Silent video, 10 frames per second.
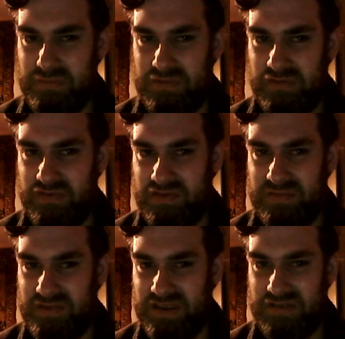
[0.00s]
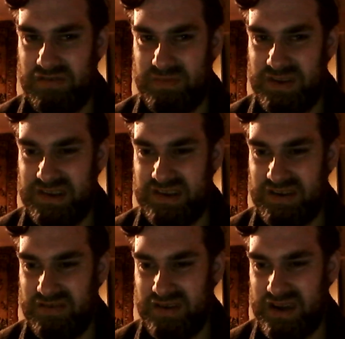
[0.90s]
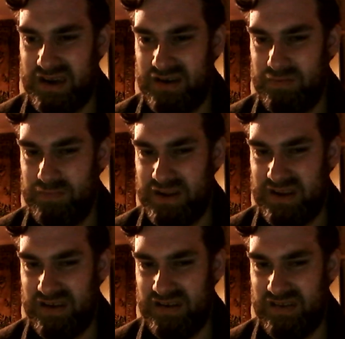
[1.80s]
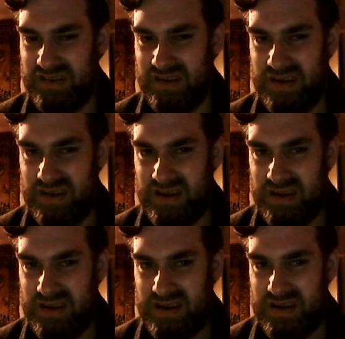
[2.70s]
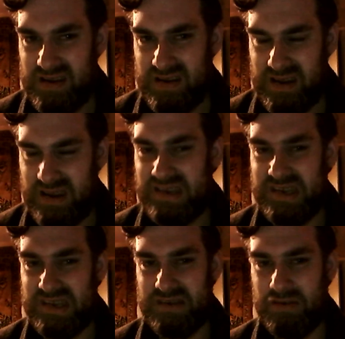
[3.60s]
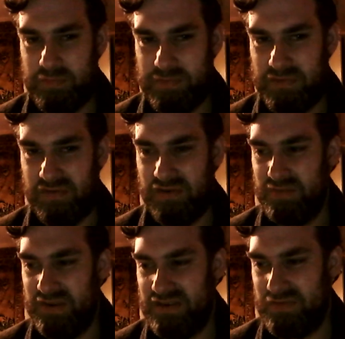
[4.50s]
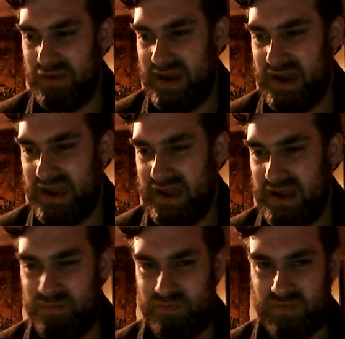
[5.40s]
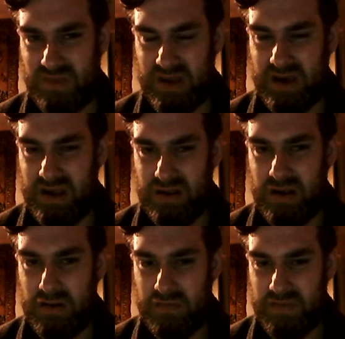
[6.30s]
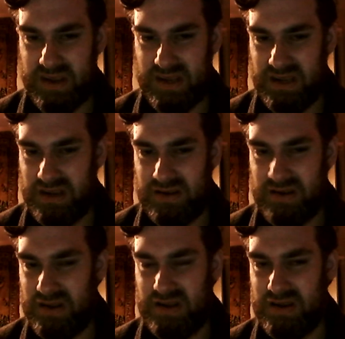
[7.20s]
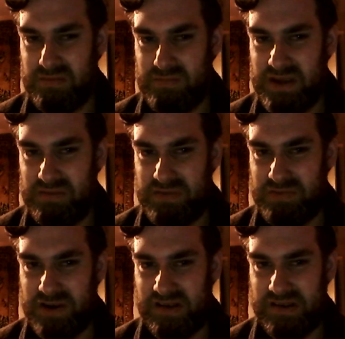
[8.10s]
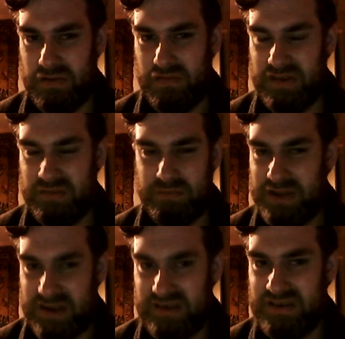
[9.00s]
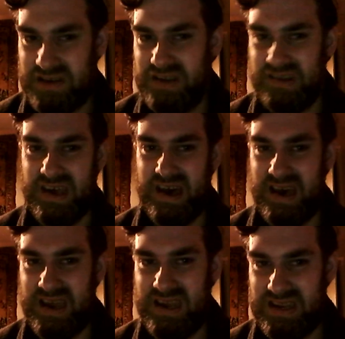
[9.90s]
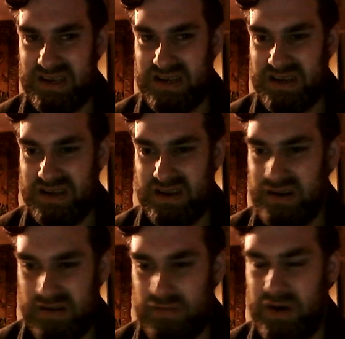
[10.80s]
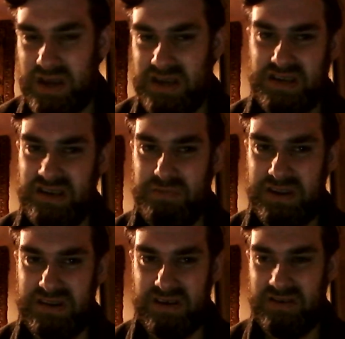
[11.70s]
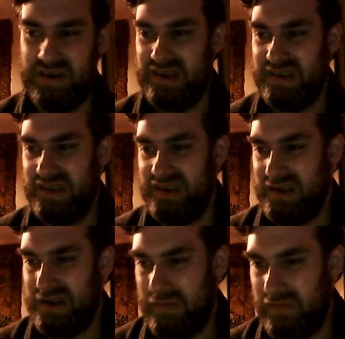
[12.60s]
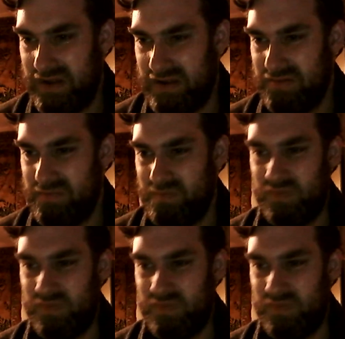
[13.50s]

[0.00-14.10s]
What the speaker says: performance from this young girl, because it's the sort of performance where a lot of it you can maybe pass off as because she's that age and the way she's been directed in the film,